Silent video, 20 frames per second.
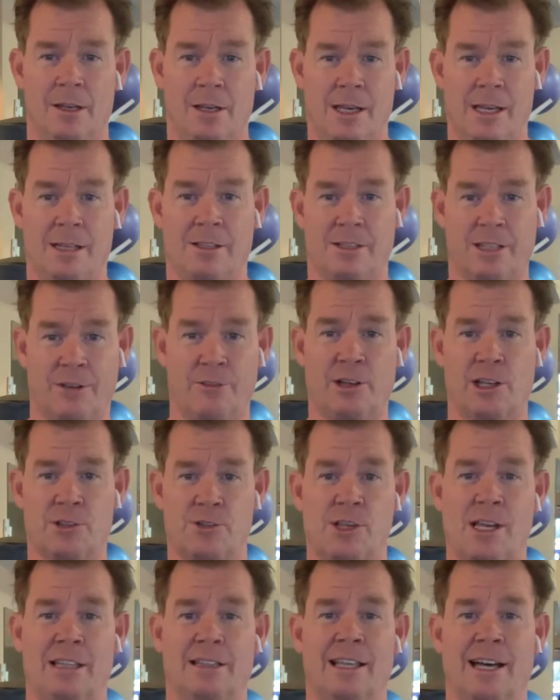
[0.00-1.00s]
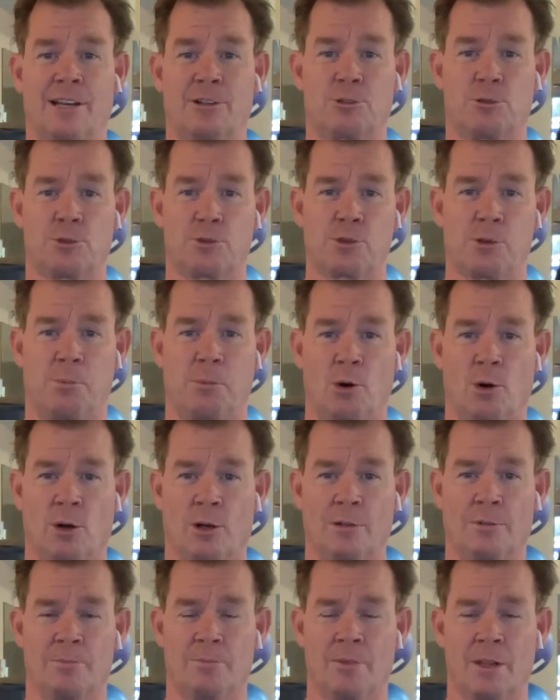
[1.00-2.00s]
and giving us that lateral
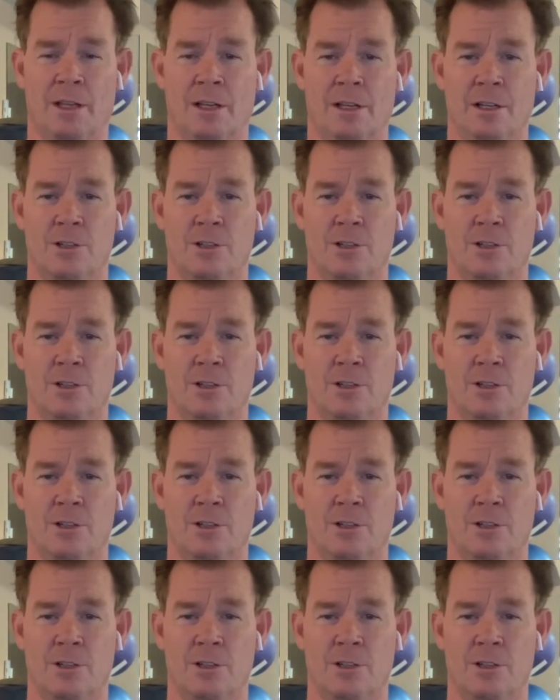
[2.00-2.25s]
support.